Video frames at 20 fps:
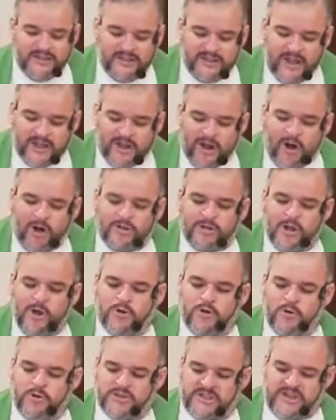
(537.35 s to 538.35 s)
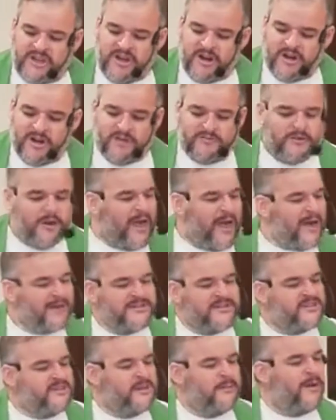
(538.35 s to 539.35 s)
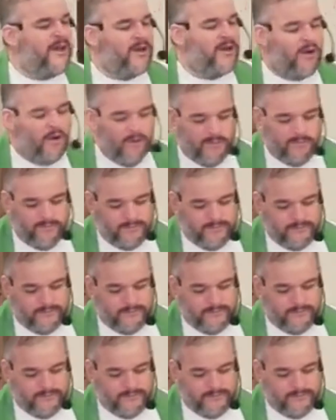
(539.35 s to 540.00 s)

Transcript: like all locals here, I've had to sell my home.